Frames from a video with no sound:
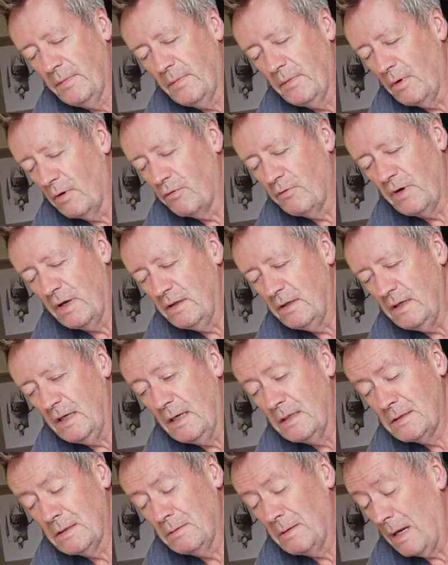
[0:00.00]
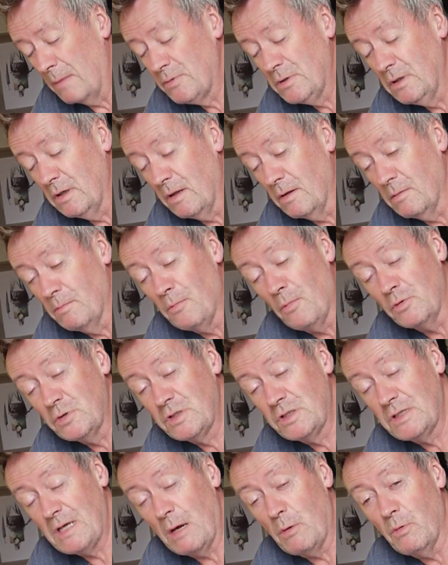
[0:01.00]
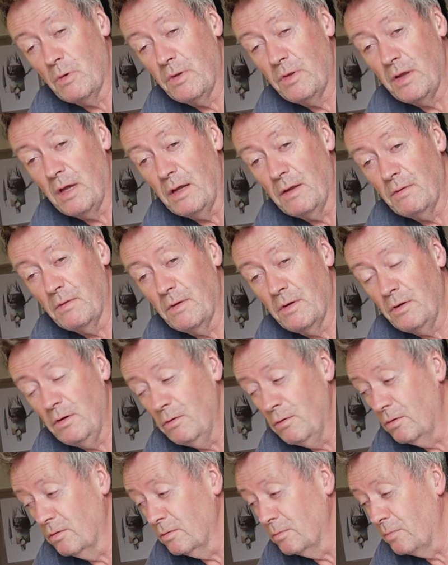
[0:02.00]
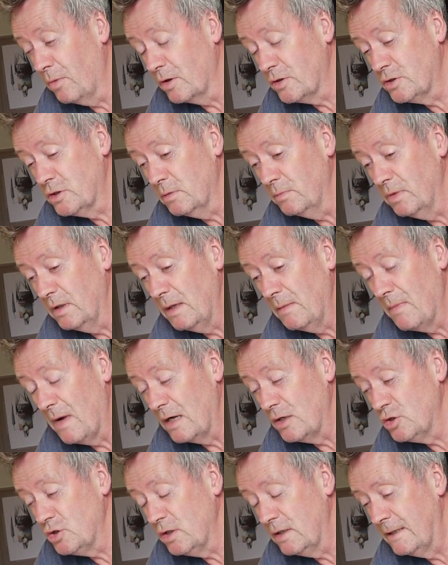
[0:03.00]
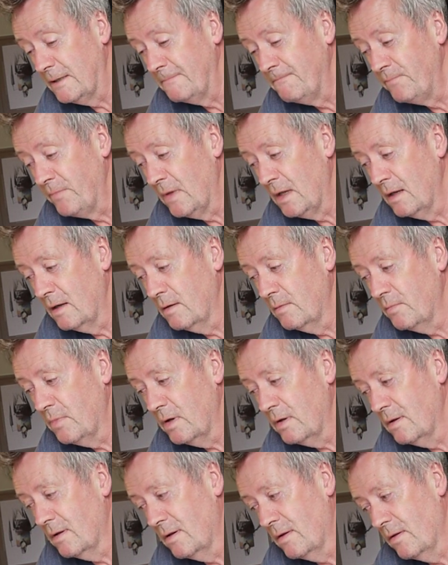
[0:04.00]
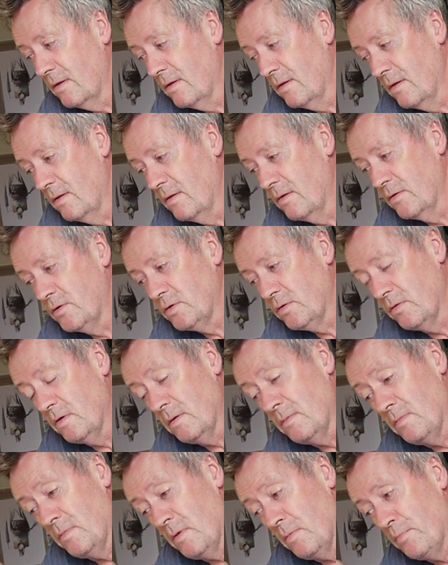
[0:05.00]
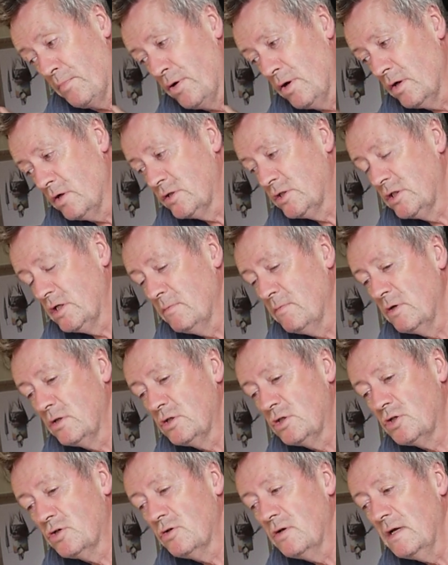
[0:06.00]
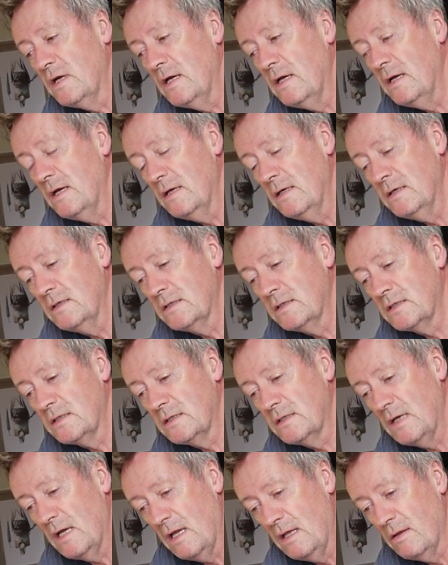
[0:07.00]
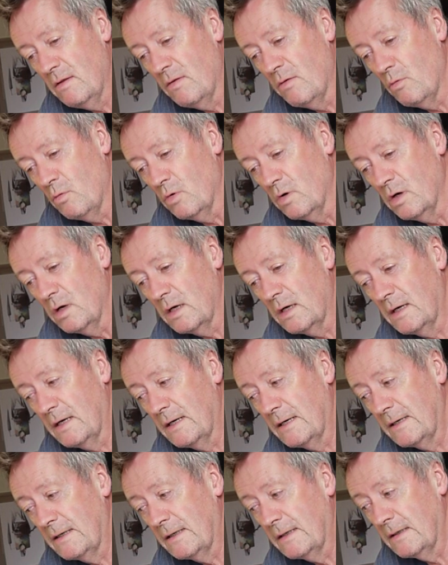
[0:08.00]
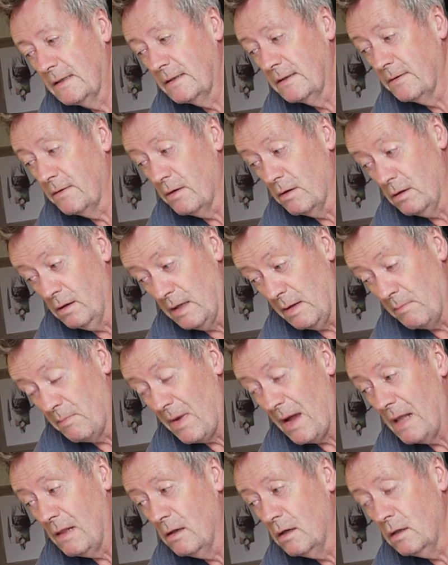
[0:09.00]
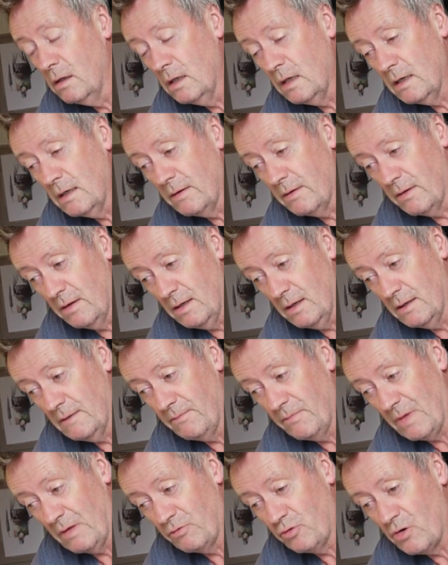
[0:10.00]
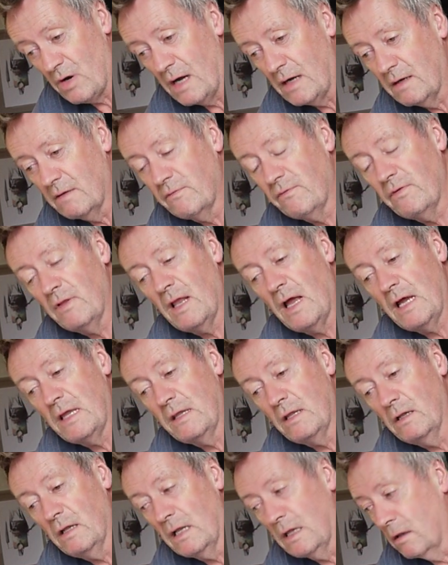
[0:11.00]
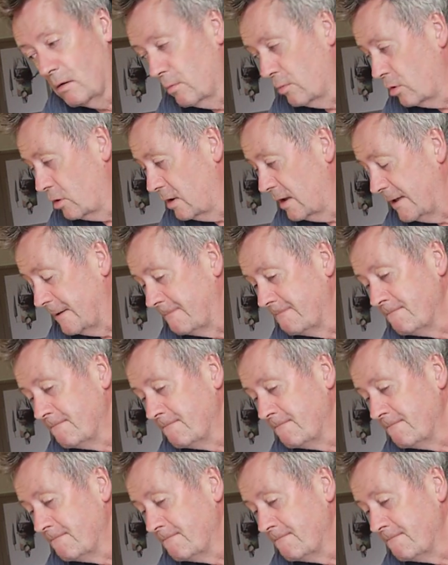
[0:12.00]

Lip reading: not ready. It's actually the most sour thing that you could possibly imagine. But so the persimmon tree is in the work, the libellula, the dragonfly, and the little boy.